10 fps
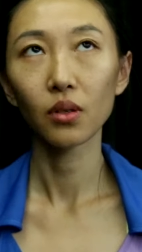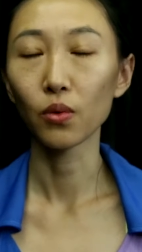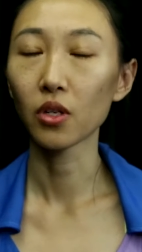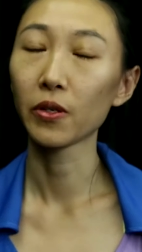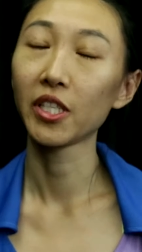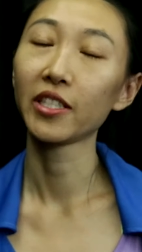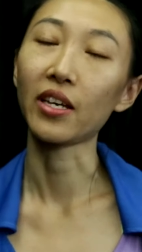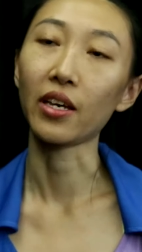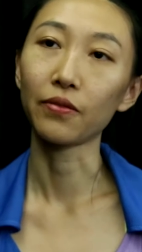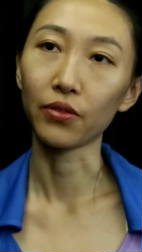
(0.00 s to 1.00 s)
What will it
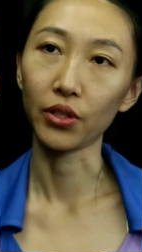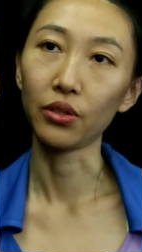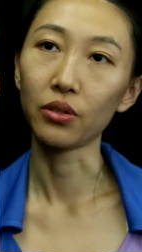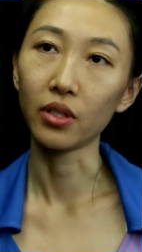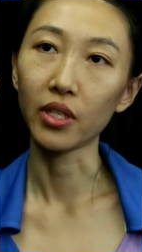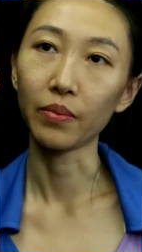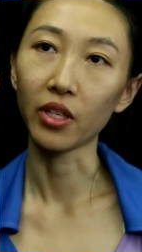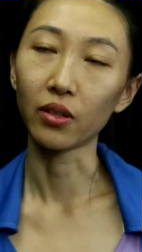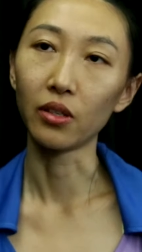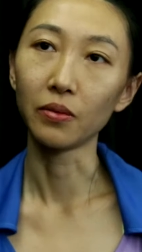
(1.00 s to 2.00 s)
take for you to leave
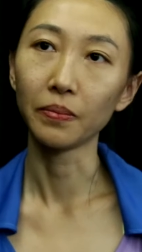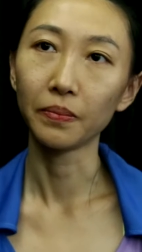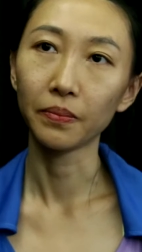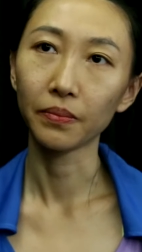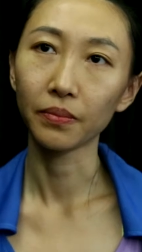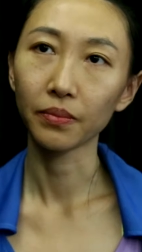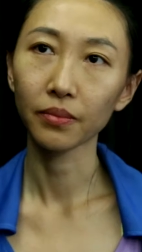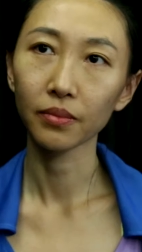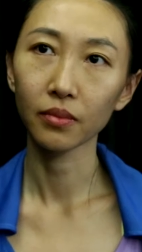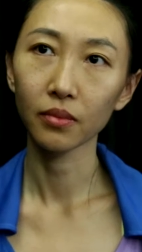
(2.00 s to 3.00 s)
me alone?
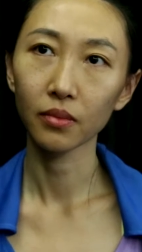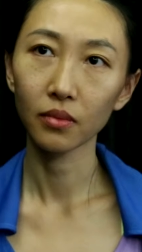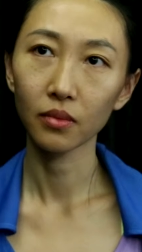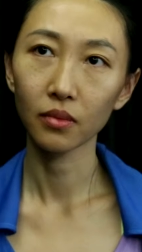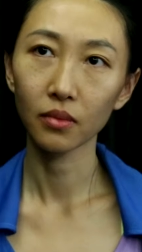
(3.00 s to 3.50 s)
You quitting?